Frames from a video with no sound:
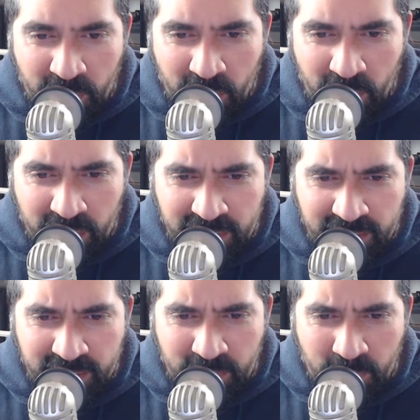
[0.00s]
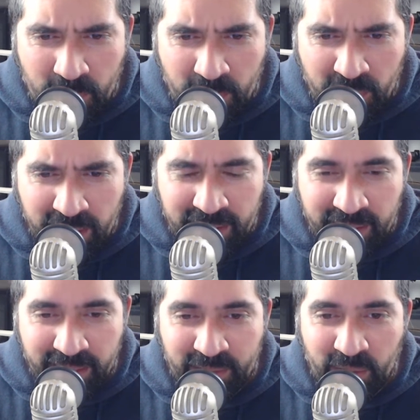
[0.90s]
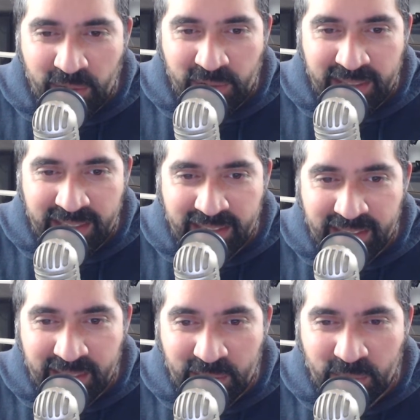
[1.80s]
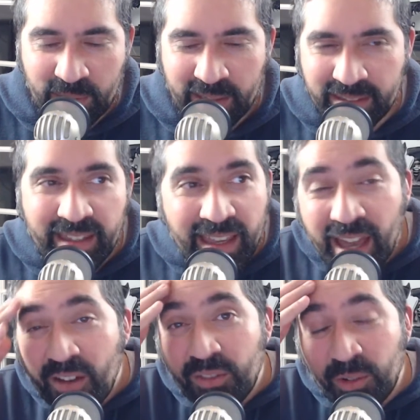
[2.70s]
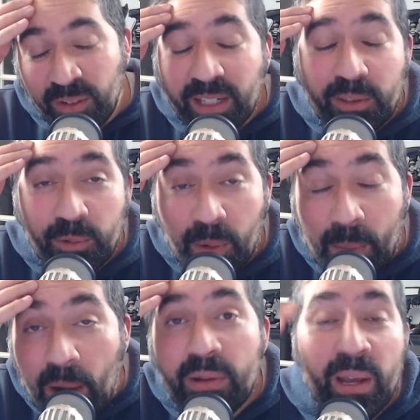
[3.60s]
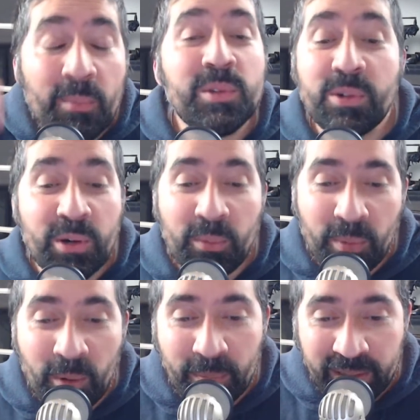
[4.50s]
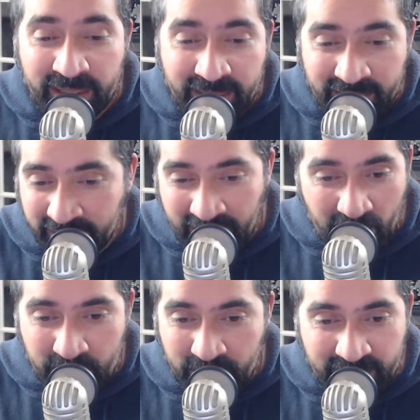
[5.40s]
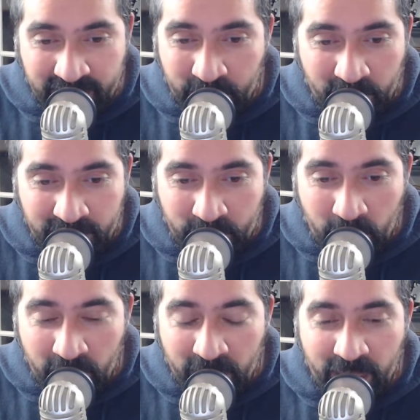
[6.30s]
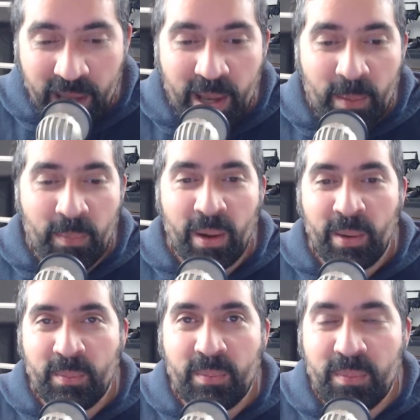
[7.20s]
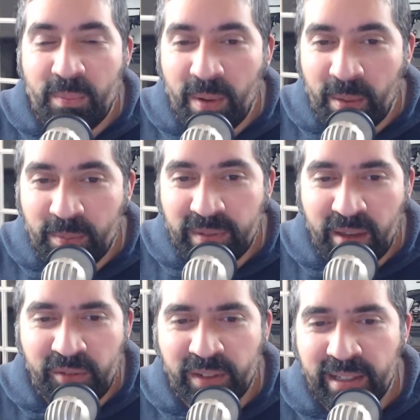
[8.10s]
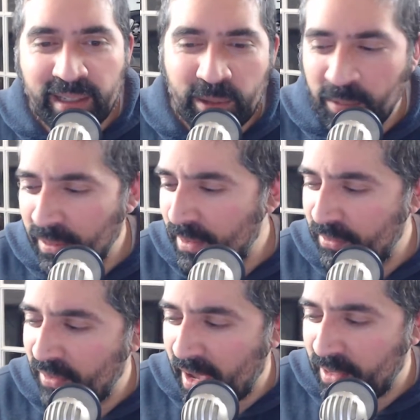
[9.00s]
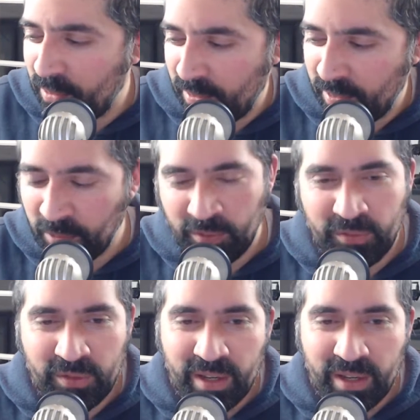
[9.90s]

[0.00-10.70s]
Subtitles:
asks, excited for season 6 on Thursday? Not really thought about it. I'm sure I'll pop into the game and see what's what, but I'm definitely not a fan of